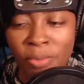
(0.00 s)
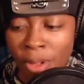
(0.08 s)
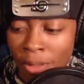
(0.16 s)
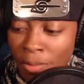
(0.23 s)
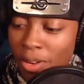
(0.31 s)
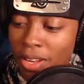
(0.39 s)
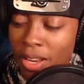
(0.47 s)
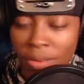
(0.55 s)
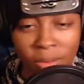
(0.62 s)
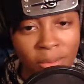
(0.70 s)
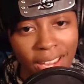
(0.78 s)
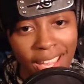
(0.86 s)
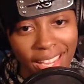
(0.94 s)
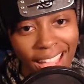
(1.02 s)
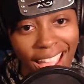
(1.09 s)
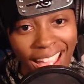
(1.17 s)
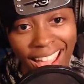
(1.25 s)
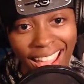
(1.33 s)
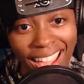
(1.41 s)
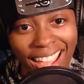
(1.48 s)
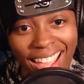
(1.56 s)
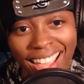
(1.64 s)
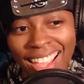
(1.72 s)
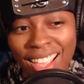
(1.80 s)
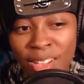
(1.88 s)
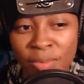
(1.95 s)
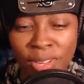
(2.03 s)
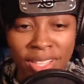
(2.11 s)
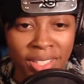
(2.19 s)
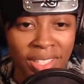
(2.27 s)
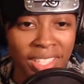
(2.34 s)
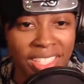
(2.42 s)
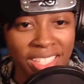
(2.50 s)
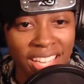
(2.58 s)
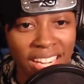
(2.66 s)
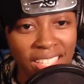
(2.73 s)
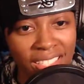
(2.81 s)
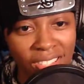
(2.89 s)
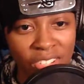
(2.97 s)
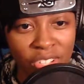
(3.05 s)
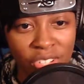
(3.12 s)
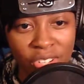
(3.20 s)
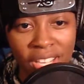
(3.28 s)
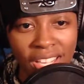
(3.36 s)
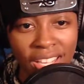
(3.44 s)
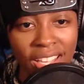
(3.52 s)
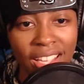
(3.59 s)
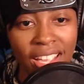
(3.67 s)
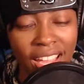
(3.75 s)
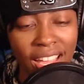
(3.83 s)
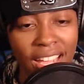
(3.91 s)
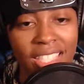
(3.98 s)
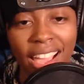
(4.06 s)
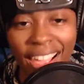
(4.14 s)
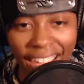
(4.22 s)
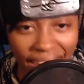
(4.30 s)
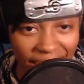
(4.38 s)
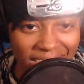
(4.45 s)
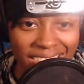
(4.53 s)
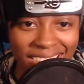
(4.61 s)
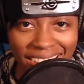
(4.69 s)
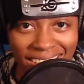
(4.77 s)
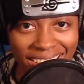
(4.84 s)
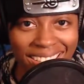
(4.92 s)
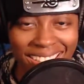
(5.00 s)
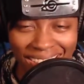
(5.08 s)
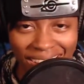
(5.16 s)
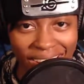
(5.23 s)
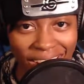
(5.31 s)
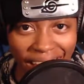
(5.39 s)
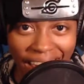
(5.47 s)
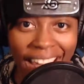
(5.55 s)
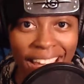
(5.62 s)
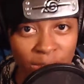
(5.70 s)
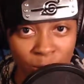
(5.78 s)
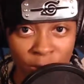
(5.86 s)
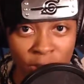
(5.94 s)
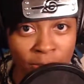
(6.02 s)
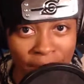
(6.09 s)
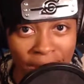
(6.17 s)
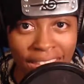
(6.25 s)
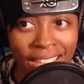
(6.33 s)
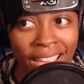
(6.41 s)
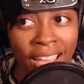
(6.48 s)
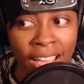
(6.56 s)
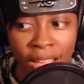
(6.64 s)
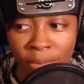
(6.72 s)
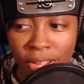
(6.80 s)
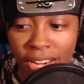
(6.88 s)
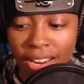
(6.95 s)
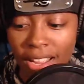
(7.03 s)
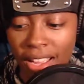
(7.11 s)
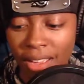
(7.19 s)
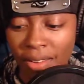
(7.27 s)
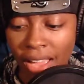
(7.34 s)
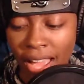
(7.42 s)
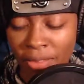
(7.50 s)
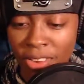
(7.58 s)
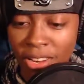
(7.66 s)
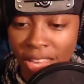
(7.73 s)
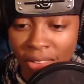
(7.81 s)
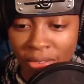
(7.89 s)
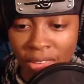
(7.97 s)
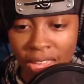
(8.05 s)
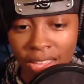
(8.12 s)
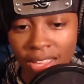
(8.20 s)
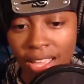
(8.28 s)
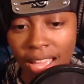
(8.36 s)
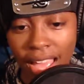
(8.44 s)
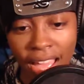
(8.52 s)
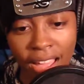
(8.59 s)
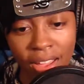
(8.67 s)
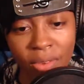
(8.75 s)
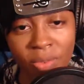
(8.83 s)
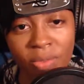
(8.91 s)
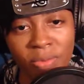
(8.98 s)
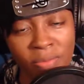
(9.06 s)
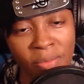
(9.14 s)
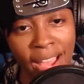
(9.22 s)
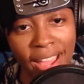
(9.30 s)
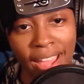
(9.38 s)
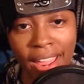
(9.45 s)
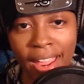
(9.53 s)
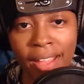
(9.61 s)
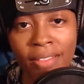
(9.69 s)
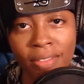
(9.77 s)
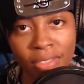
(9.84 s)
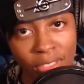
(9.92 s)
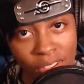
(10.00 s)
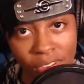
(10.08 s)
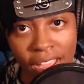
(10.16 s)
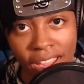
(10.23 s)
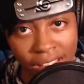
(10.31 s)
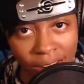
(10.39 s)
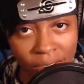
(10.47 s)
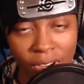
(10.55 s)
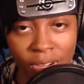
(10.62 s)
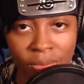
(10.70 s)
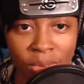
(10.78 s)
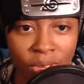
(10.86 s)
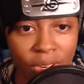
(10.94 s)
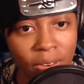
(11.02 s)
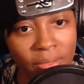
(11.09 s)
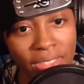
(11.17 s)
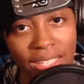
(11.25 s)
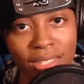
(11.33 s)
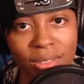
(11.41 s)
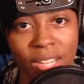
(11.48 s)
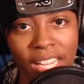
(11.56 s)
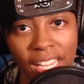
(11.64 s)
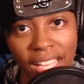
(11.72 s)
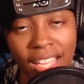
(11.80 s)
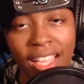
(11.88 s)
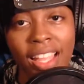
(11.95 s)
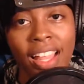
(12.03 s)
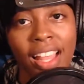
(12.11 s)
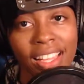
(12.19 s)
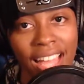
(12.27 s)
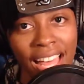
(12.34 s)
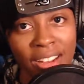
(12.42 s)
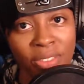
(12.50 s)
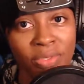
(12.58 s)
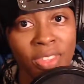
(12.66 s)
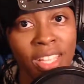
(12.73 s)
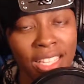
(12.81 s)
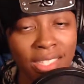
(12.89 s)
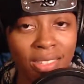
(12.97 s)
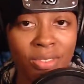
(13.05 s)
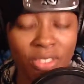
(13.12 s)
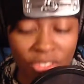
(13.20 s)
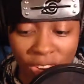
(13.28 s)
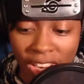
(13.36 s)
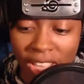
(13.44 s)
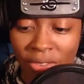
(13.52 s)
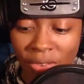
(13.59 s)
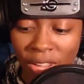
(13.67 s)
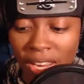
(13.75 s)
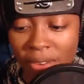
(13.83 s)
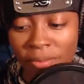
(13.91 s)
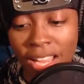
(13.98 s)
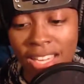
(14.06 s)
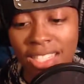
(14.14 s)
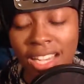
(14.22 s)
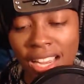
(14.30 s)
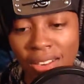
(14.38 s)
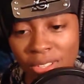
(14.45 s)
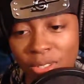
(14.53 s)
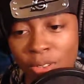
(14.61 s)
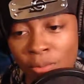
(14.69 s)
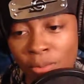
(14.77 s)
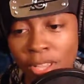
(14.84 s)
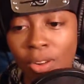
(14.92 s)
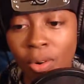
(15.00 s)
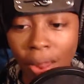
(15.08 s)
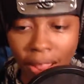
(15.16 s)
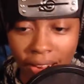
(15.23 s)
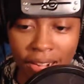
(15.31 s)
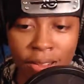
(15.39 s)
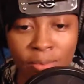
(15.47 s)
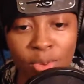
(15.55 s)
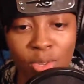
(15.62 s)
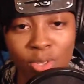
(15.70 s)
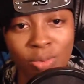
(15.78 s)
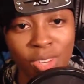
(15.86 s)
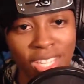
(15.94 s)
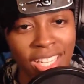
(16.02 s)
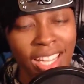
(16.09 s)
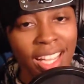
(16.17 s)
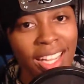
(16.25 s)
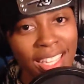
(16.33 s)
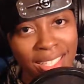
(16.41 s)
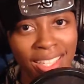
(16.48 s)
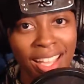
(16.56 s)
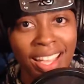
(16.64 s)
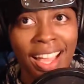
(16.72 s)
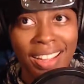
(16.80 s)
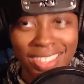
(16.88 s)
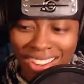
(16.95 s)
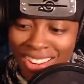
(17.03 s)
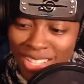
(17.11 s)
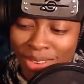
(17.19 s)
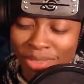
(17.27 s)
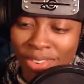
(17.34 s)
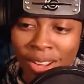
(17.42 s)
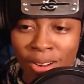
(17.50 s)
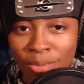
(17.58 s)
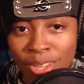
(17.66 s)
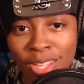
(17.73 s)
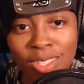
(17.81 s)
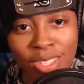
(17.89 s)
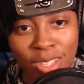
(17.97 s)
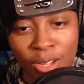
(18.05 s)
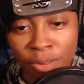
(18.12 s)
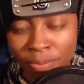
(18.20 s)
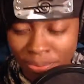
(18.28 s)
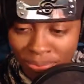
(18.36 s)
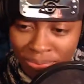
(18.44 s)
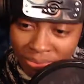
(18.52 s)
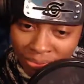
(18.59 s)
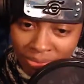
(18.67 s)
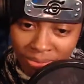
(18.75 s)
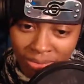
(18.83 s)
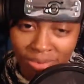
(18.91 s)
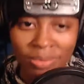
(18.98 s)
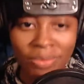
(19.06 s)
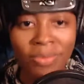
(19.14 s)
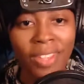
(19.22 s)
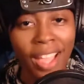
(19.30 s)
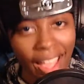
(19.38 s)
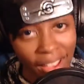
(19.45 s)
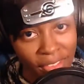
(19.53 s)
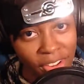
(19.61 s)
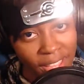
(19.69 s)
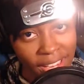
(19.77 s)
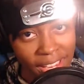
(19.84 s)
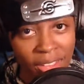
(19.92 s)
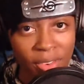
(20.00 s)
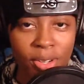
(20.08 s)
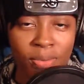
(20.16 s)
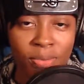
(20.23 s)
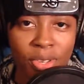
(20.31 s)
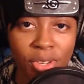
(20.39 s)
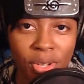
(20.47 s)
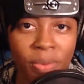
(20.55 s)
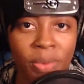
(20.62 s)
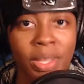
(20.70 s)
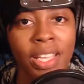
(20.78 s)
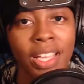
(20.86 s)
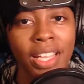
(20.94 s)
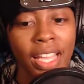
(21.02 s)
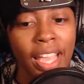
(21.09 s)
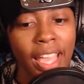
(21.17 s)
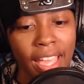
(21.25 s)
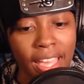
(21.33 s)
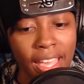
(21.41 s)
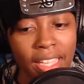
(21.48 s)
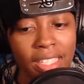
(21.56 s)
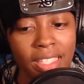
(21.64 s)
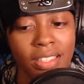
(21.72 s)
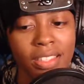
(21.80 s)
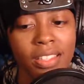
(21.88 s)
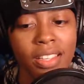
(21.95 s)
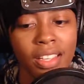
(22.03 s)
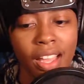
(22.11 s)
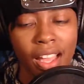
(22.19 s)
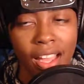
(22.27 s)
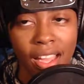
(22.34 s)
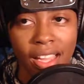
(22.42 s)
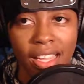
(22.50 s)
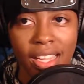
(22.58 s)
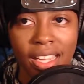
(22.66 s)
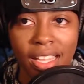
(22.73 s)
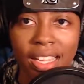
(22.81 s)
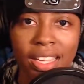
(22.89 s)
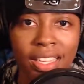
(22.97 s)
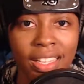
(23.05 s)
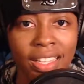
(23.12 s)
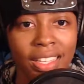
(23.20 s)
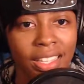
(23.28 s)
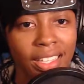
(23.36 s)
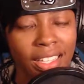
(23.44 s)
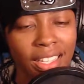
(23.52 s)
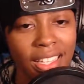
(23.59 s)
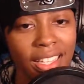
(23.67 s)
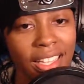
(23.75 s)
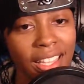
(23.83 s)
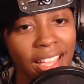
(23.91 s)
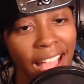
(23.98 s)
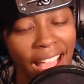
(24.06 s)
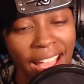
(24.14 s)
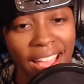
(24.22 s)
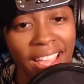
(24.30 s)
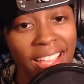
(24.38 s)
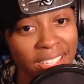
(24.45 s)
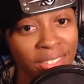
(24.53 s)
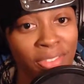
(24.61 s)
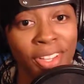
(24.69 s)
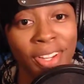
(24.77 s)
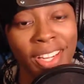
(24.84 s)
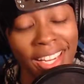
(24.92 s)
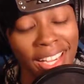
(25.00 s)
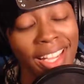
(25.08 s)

pull it up and be like, hey, but it's actually doing a task as we speak. But I've been leaving, I have my new Alienware computer. That's why that's really when my channel went through a big quality boost, which that's starting to jump around a bit. So I have a new Alienware computer. It It is very...